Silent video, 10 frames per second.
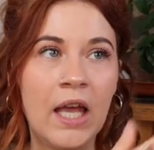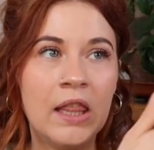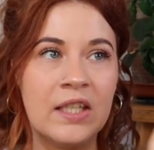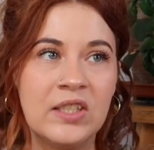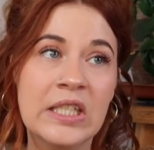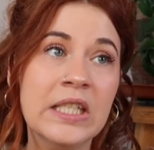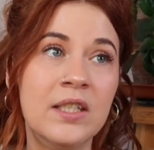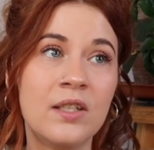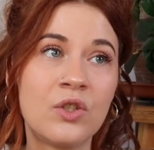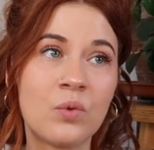in the sea
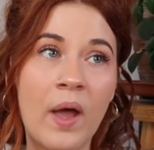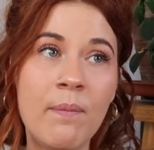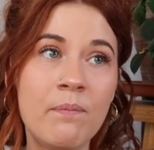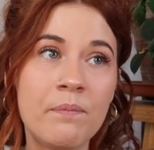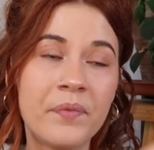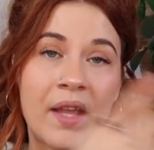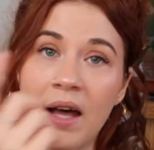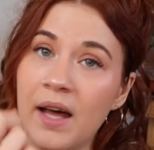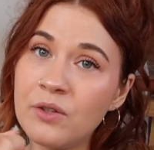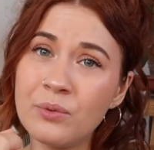to swim.
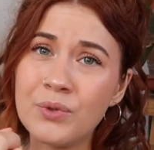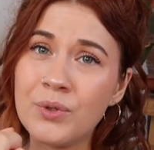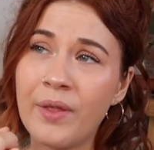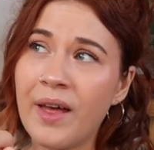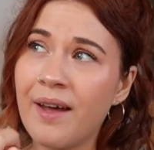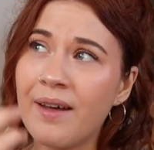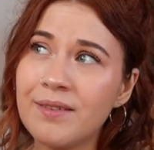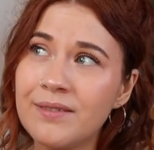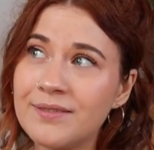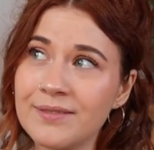I don't do that,
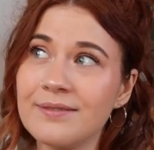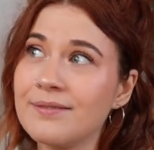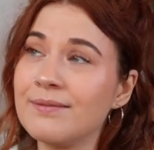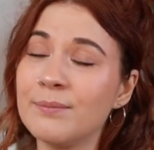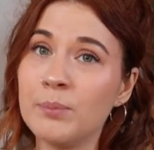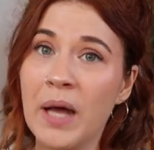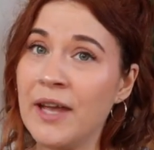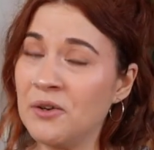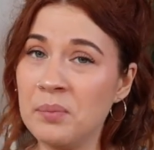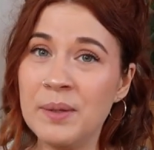but
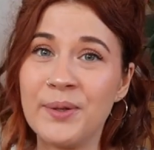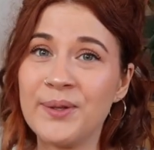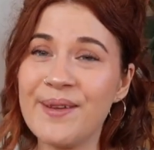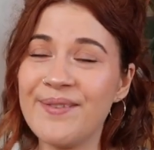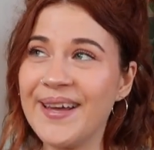I know people love